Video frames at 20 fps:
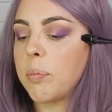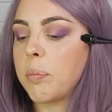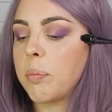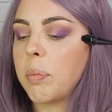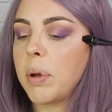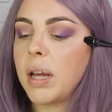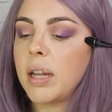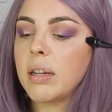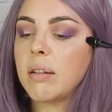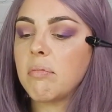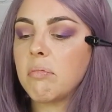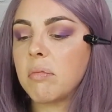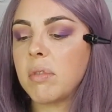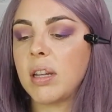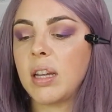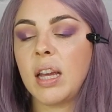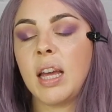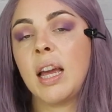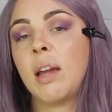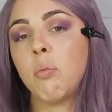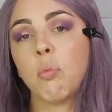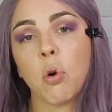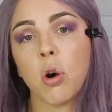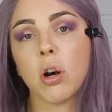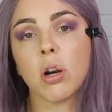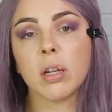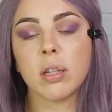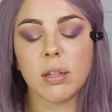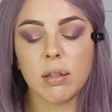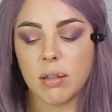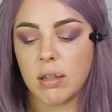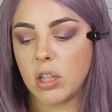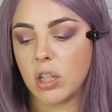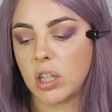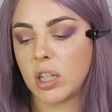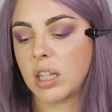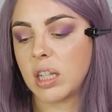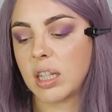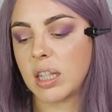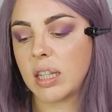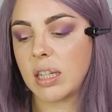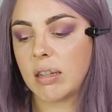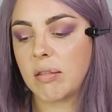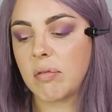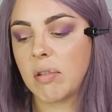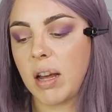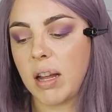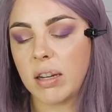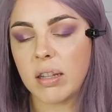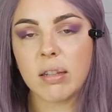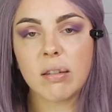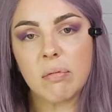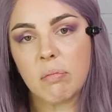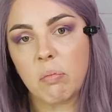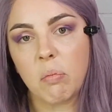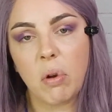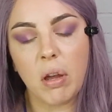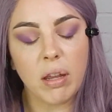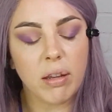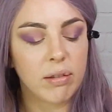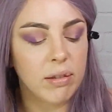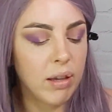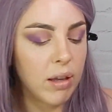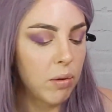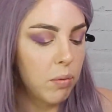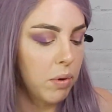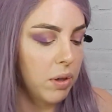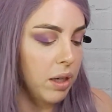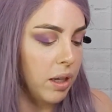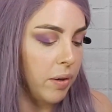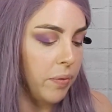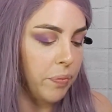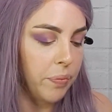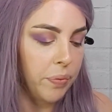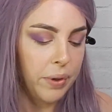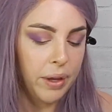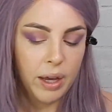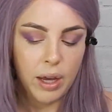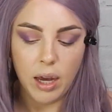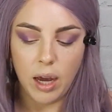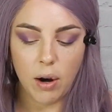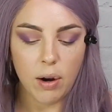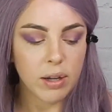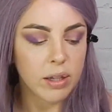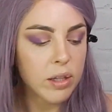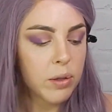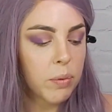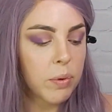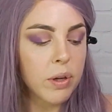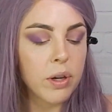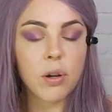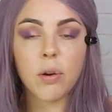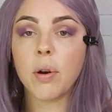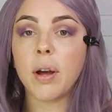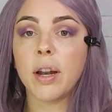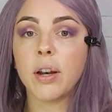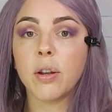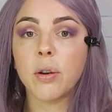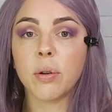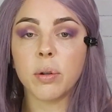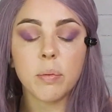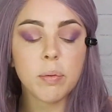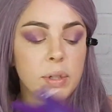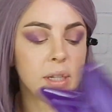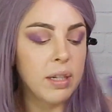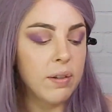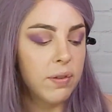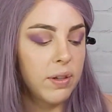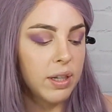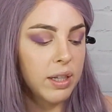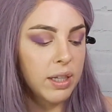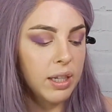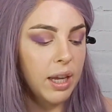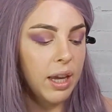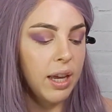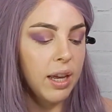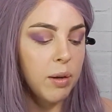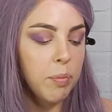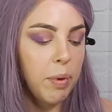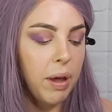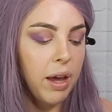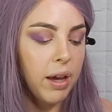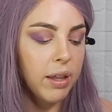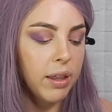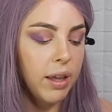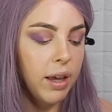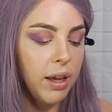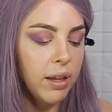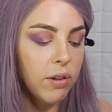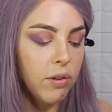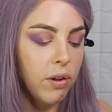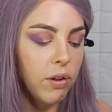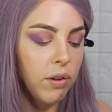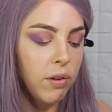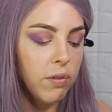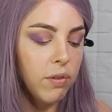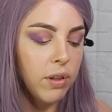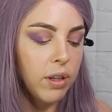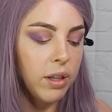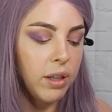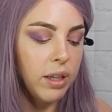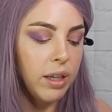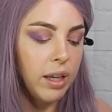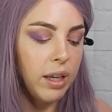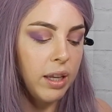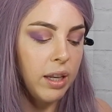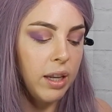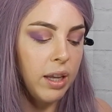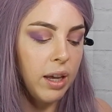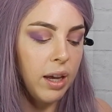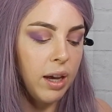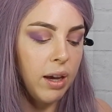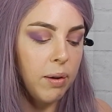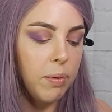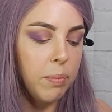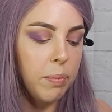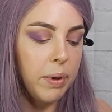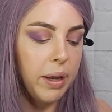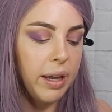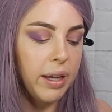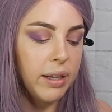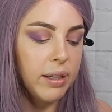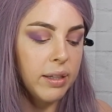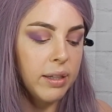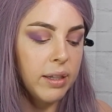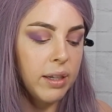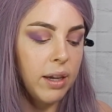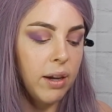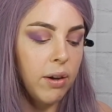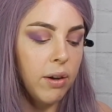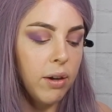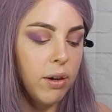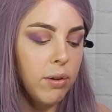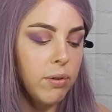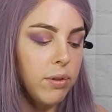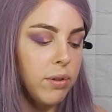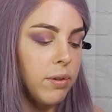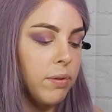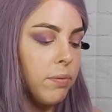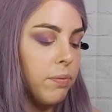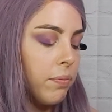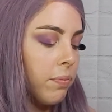but it works. It's just not as well as the other one did. Alright, so we're going to go ahead and go in with Deviant and pack that all over the lid and see how it goes.